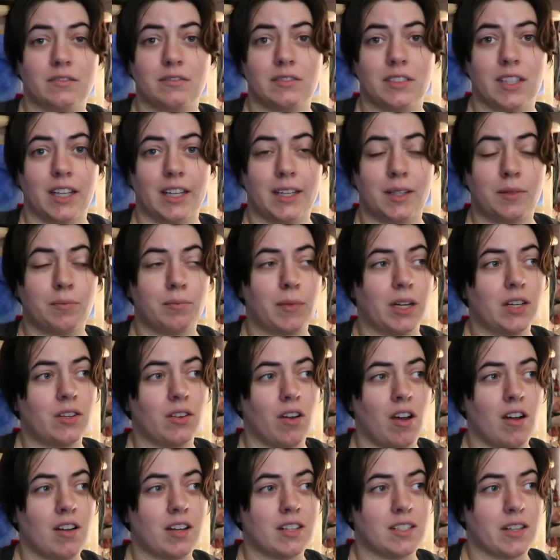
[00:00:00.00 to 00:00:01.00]
Like, my
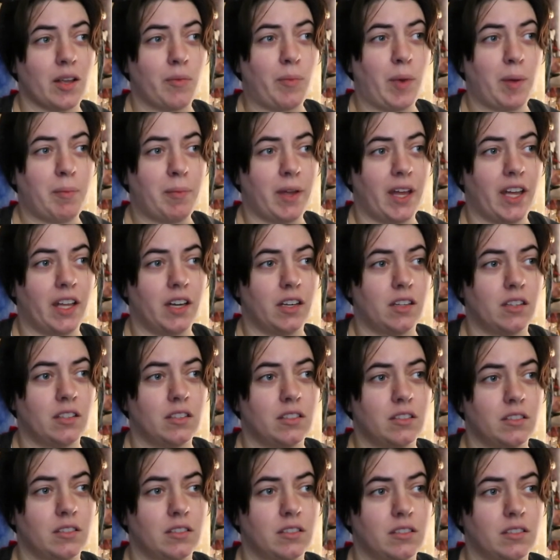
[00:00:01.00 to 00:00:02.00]
dog is on my bed
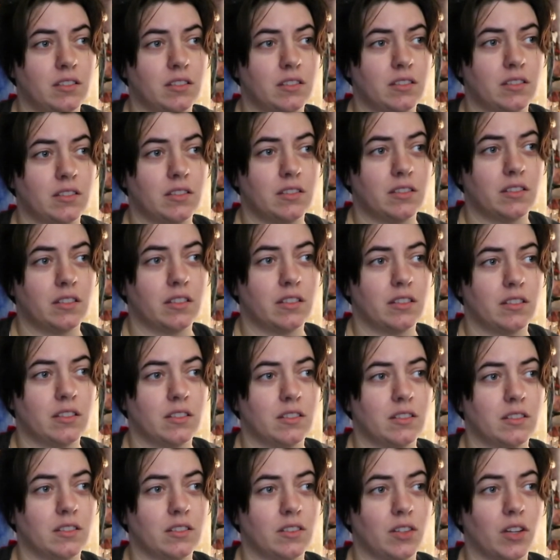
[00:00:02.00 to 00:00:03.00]

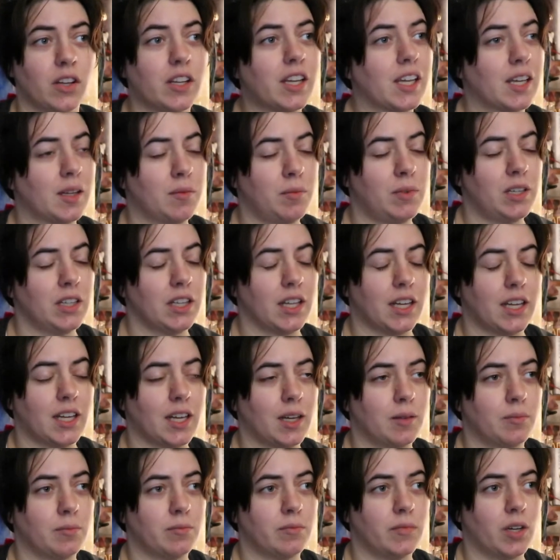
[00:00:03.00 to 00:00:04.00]
looking at me like
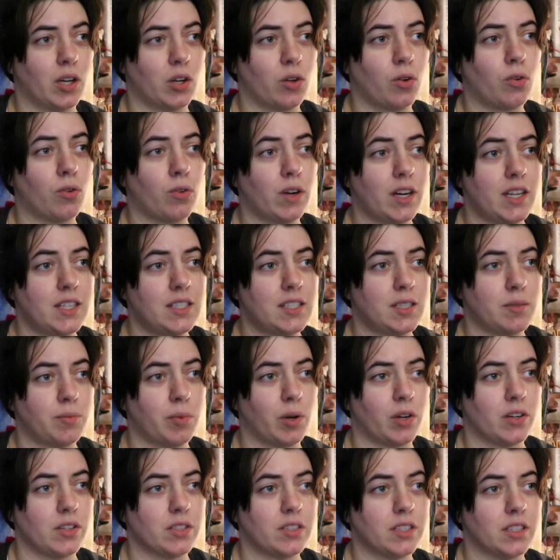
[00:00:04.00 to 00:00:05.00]
I'm a crazy
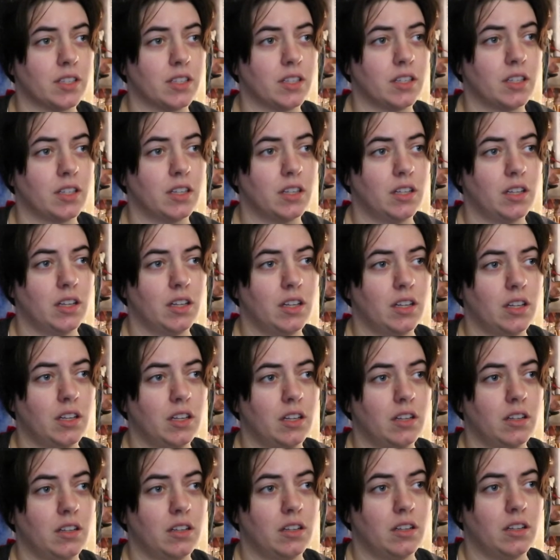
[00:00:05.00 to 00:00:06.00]
person,
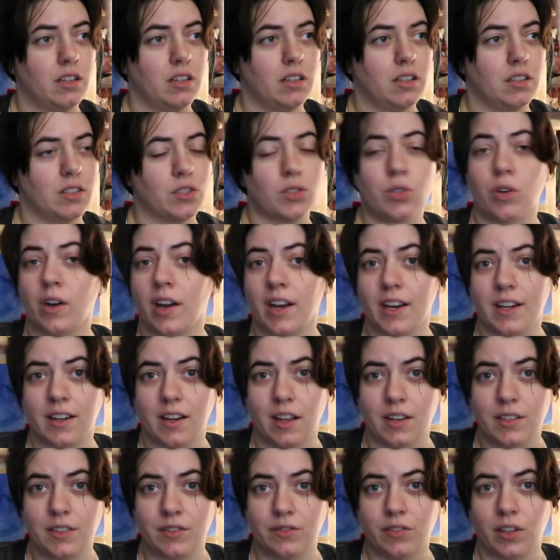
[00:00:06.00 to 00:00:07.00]
trying
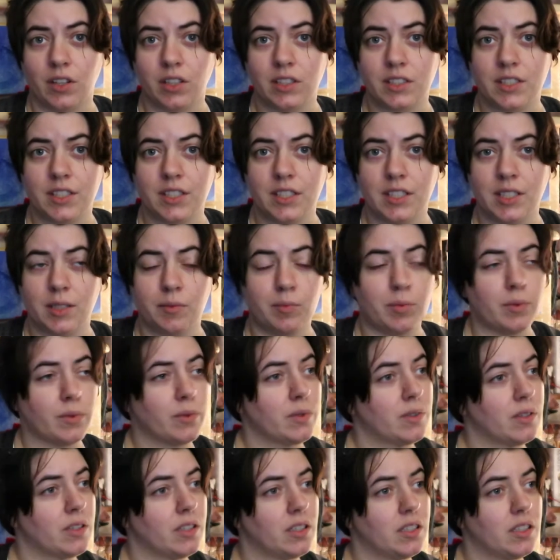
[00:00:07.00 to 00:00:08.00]
not to fall asleep.
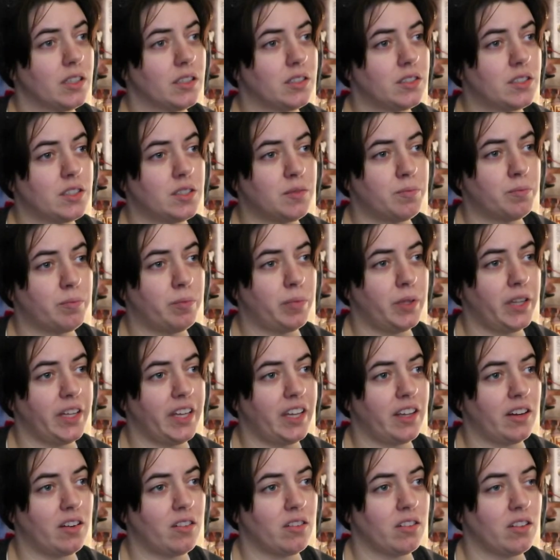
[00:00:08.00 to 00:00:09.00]
She's
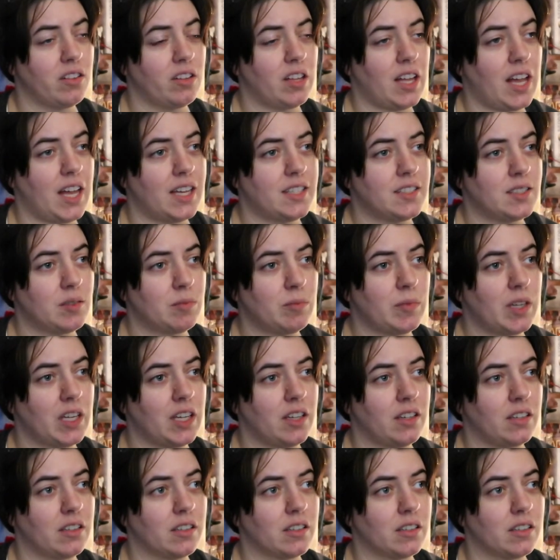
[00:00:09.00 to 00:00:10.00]
blinking her little eyes at
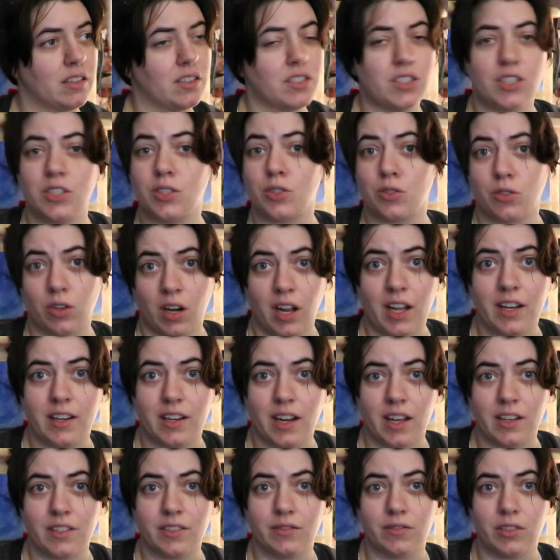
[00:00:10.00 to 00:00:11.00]
me because she's trying
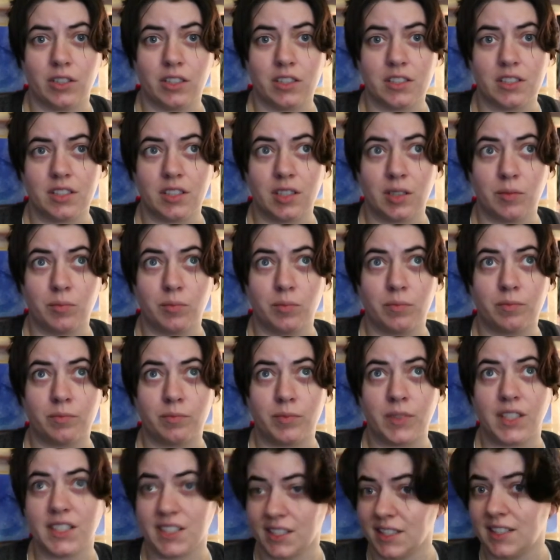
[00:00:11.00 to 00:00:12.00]
not to fall asleep
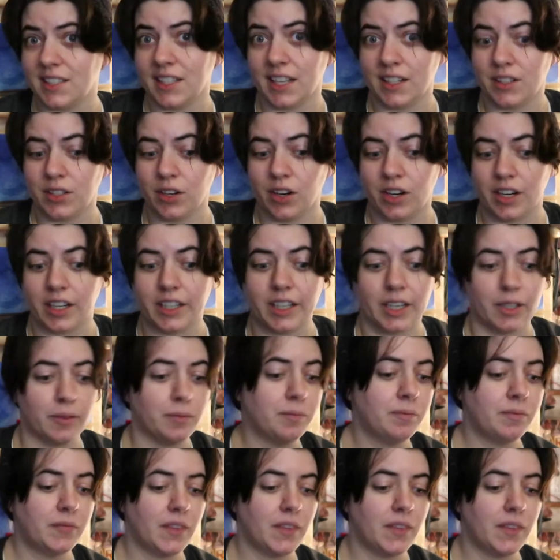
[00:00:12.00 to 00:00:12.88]
because it's that dark in here.